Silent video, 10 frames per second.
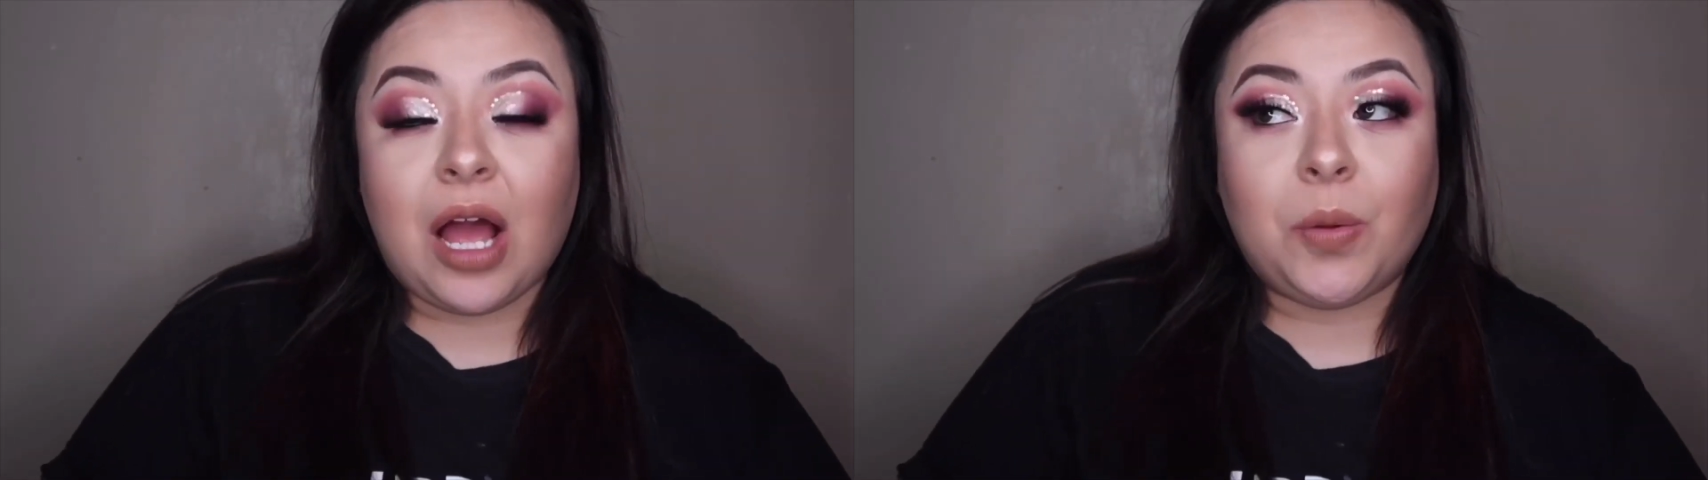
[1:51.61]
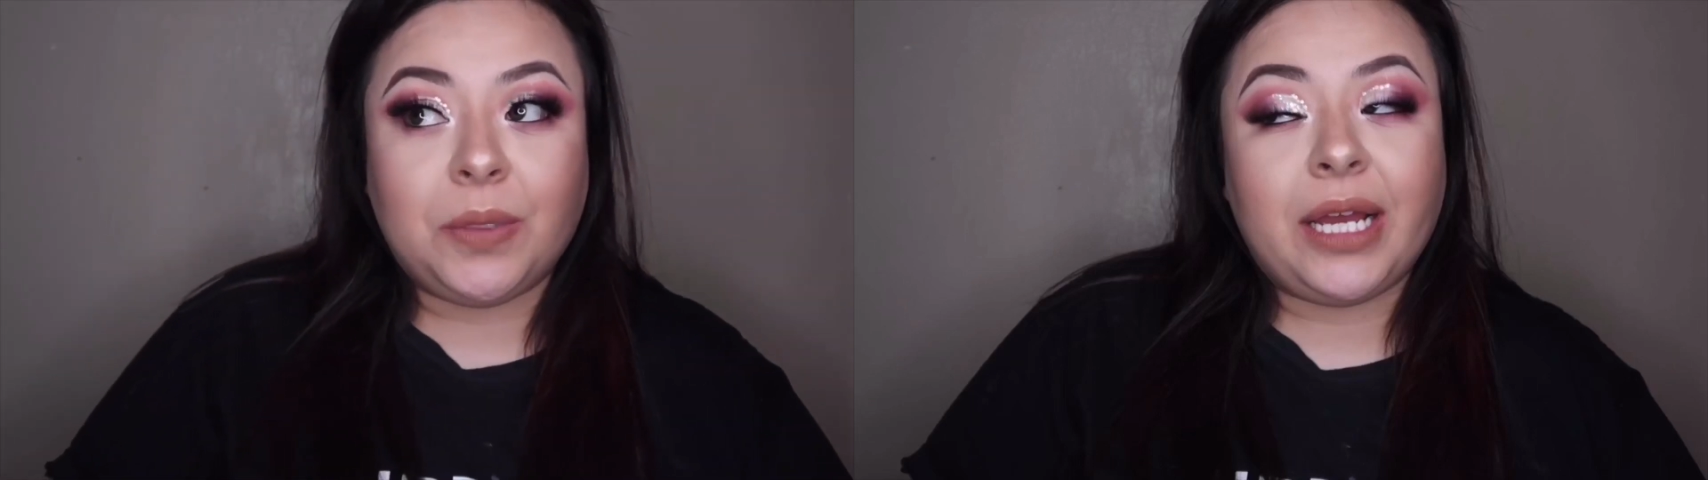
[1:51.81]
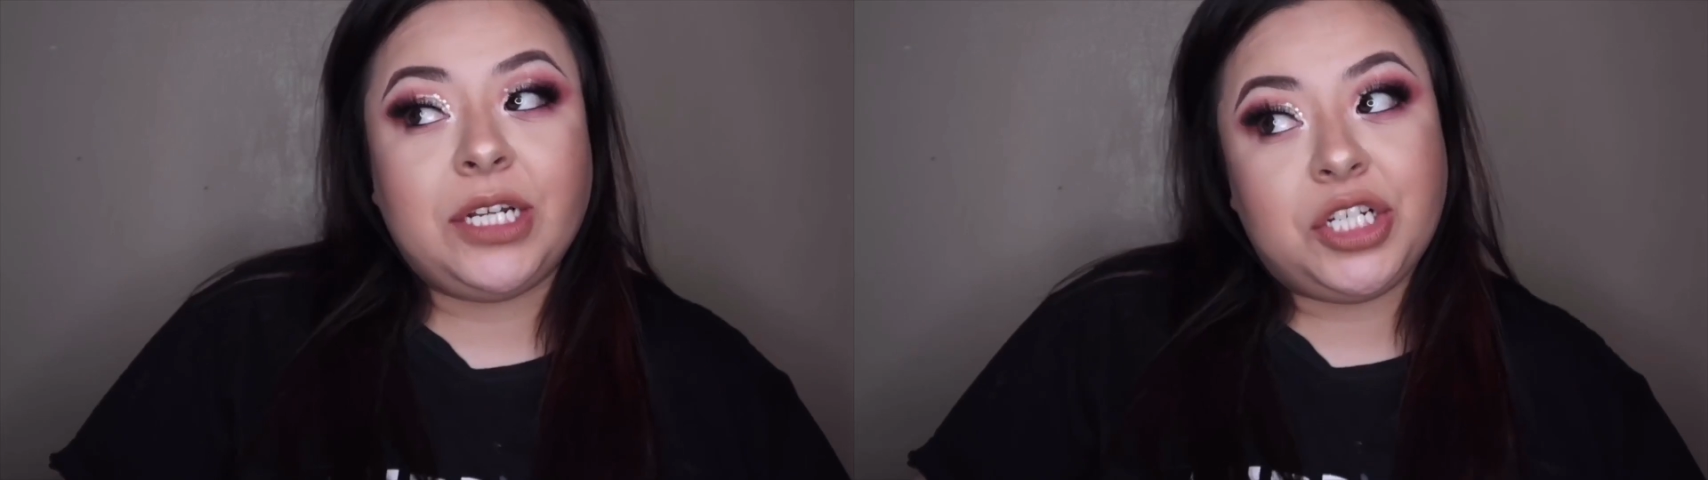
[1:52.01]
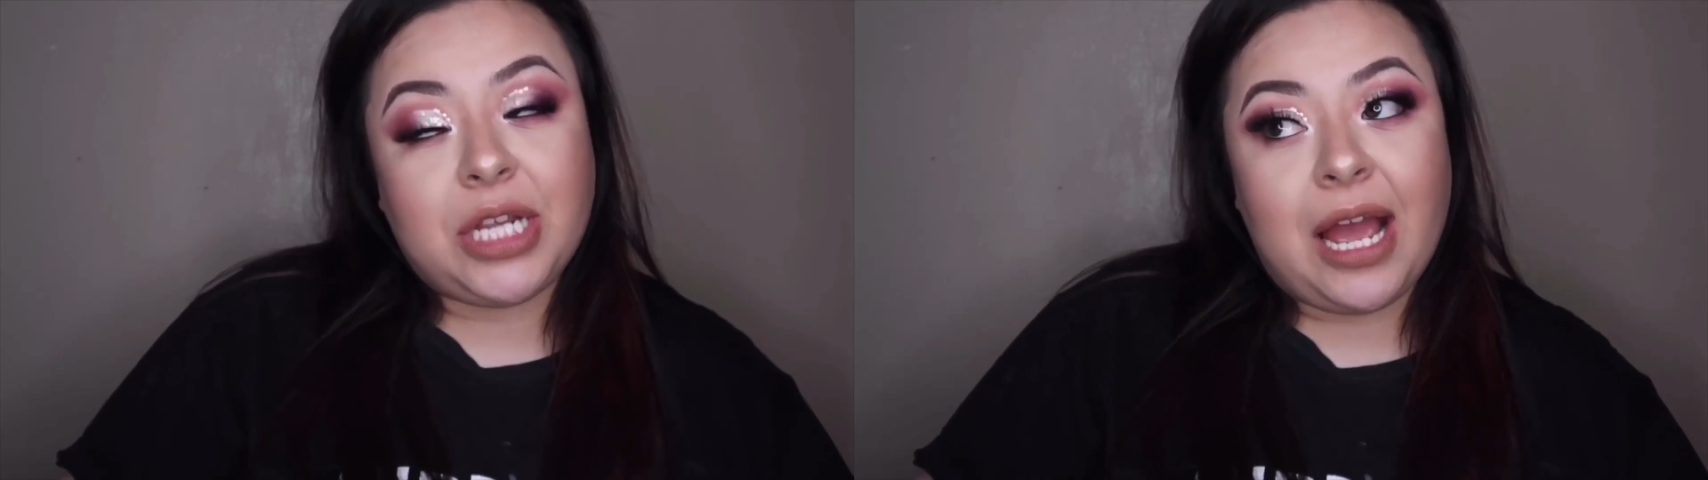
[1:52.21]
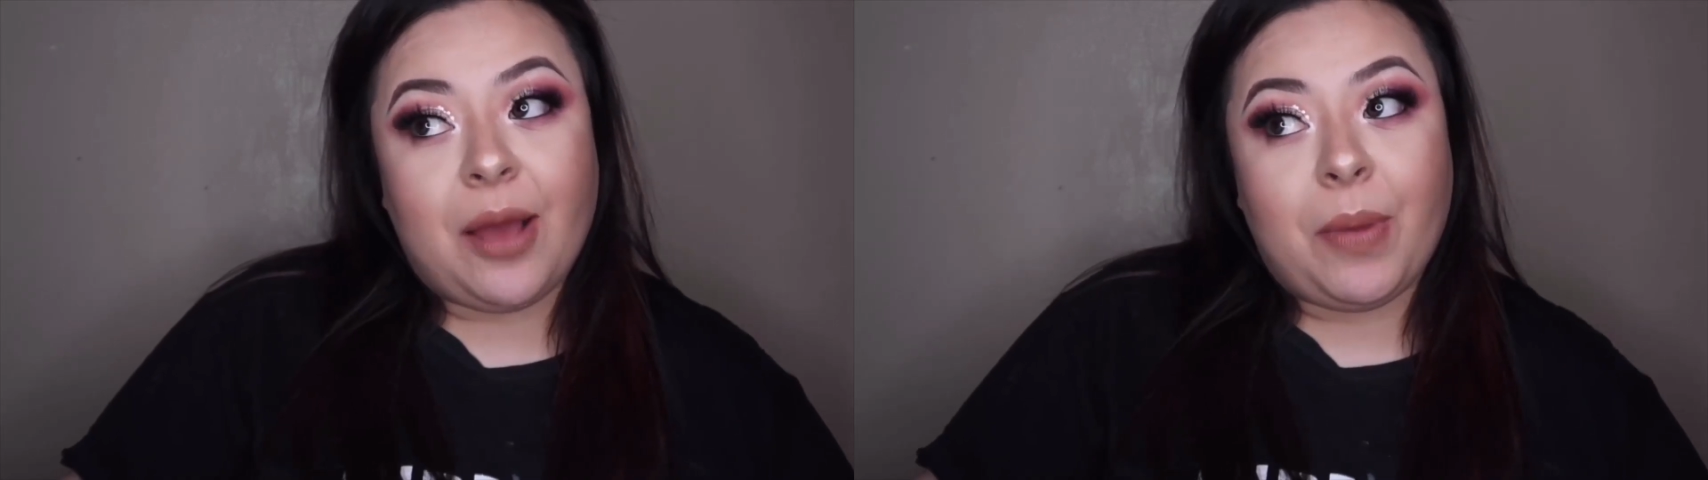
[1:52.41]
online
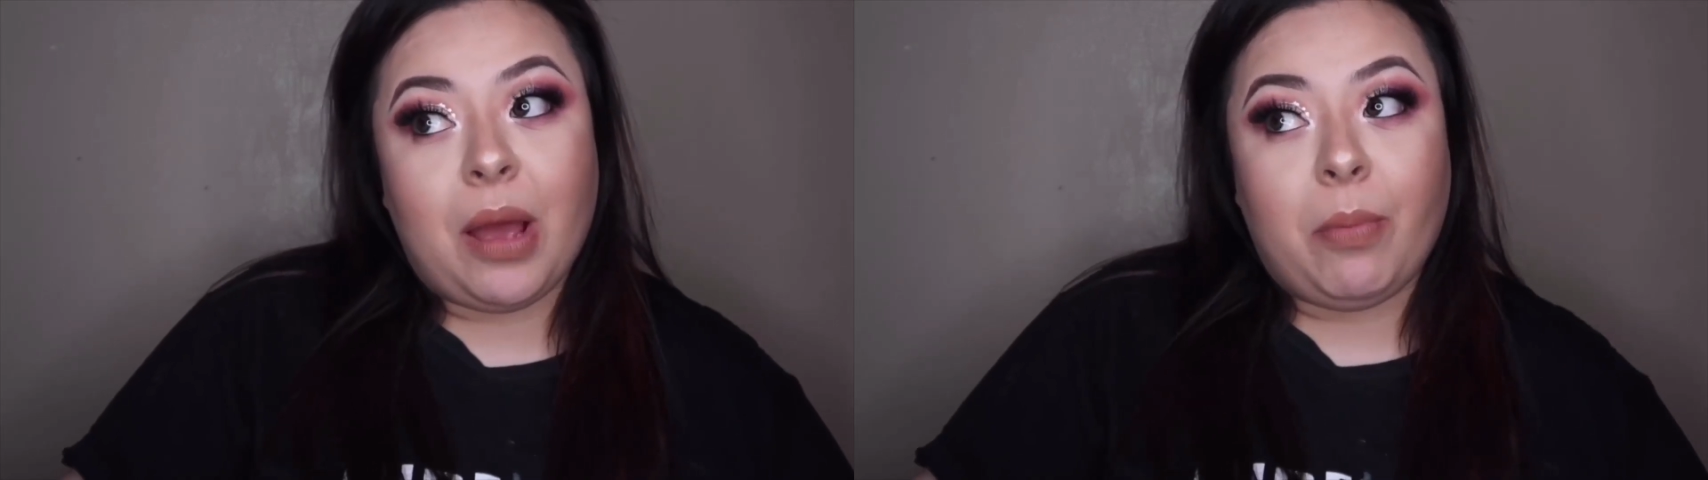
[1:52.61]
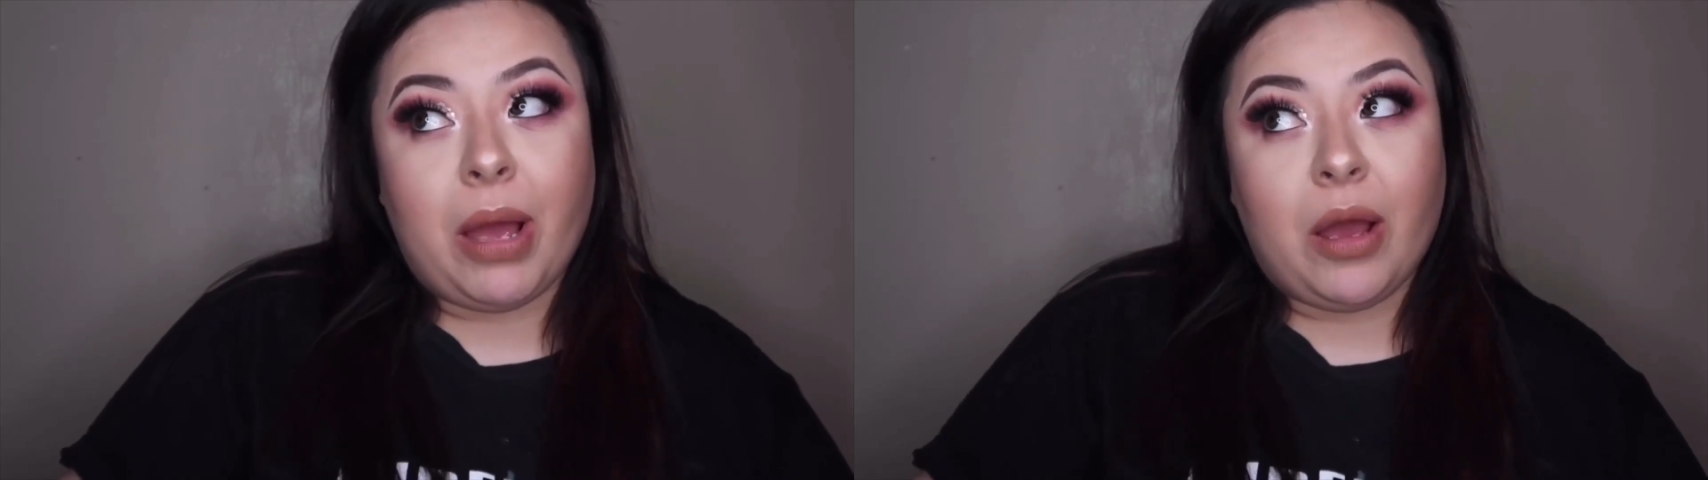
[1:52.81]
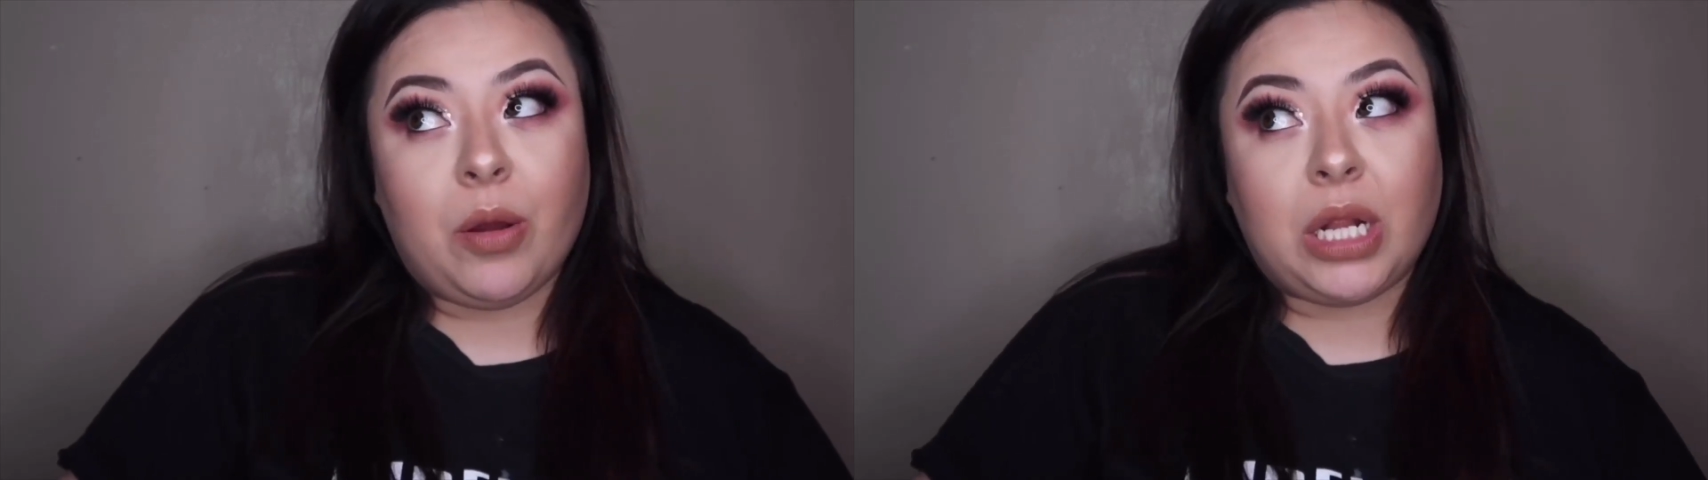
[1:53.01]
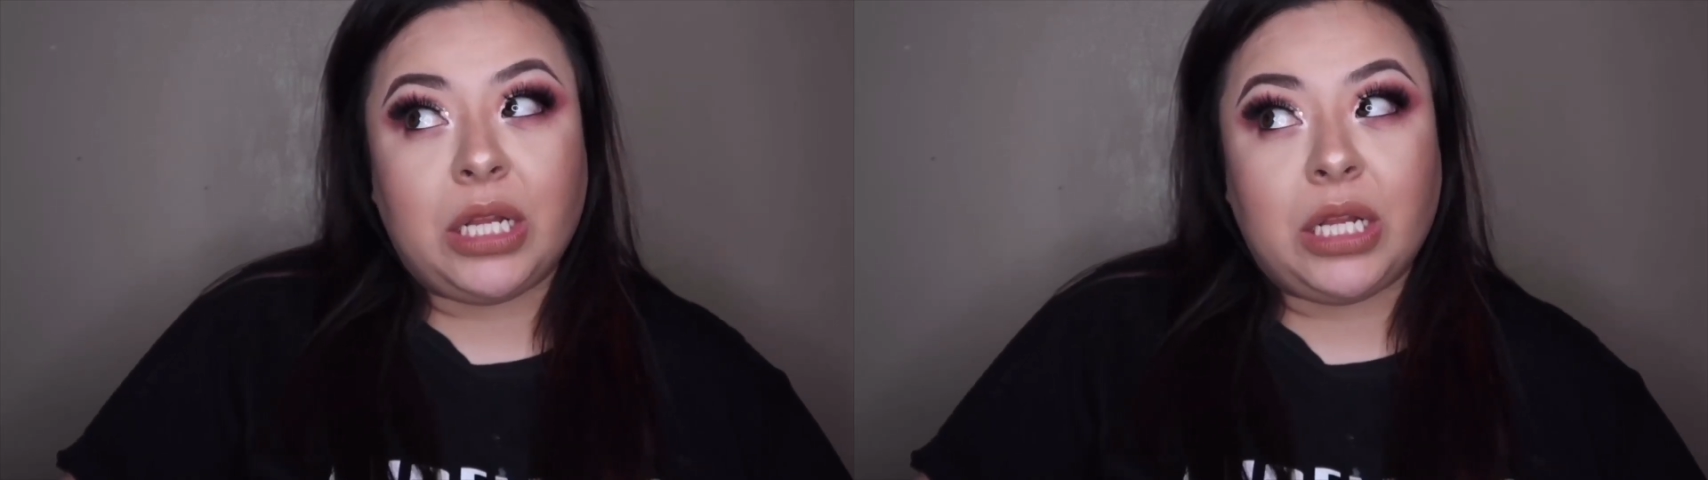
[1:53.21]
shop about